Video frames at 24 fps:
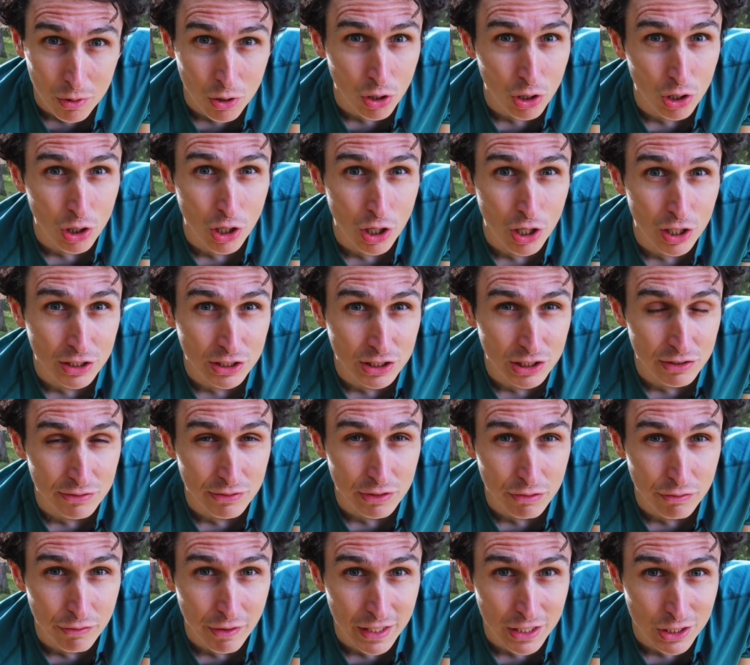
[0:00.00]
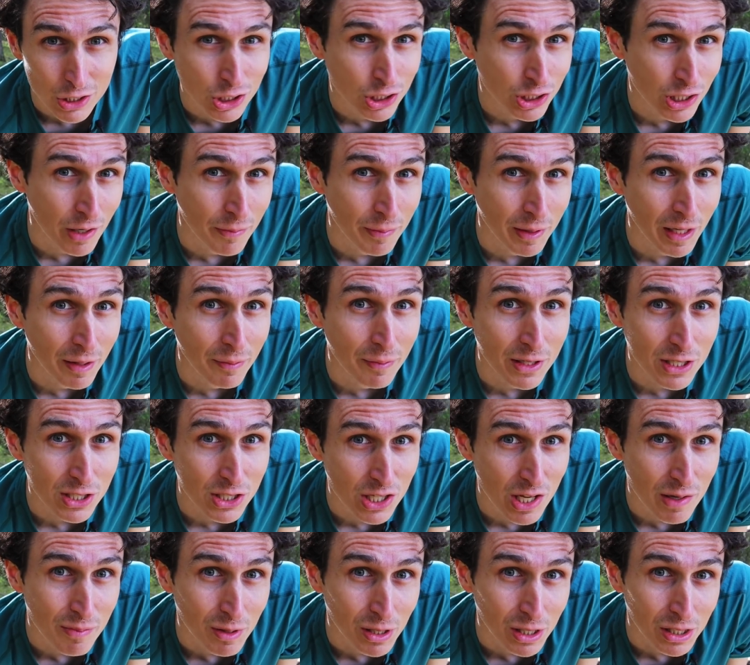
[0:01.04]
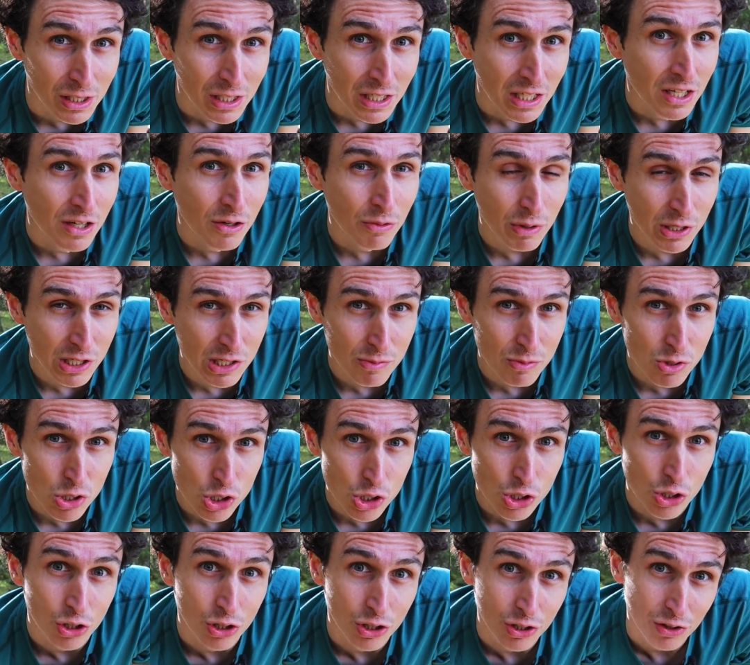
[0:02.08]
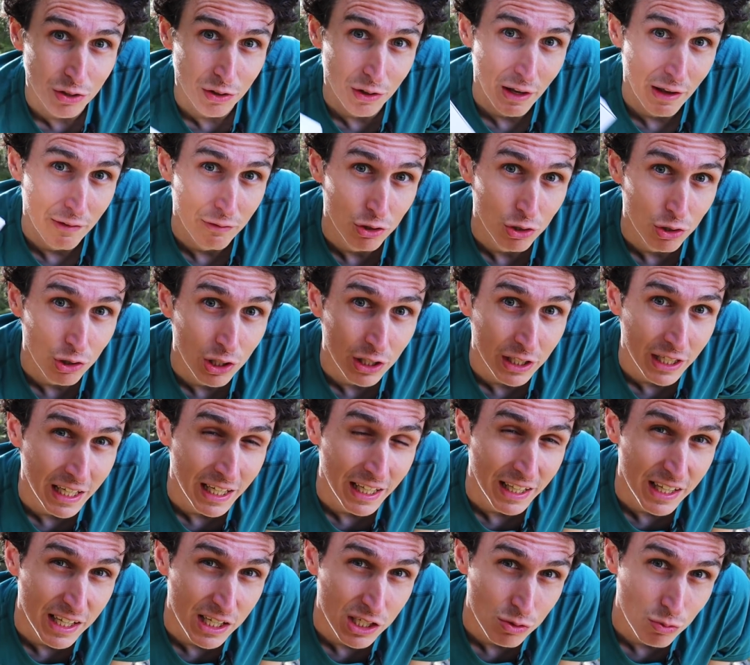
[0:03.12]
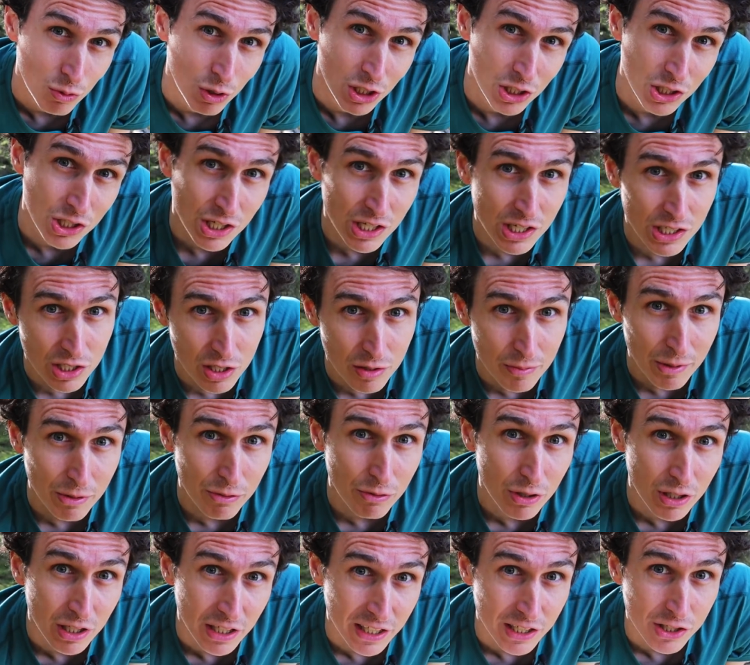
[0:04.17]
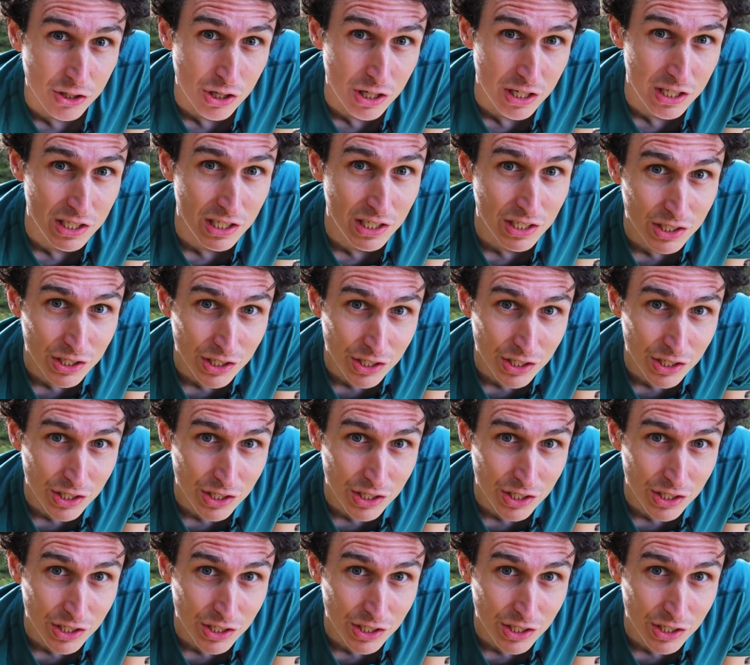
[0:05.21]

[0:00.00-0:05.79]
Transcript: Got lots of adventures coming up this summer, which I'm sure if you're looking at this watch is going to be really interesting to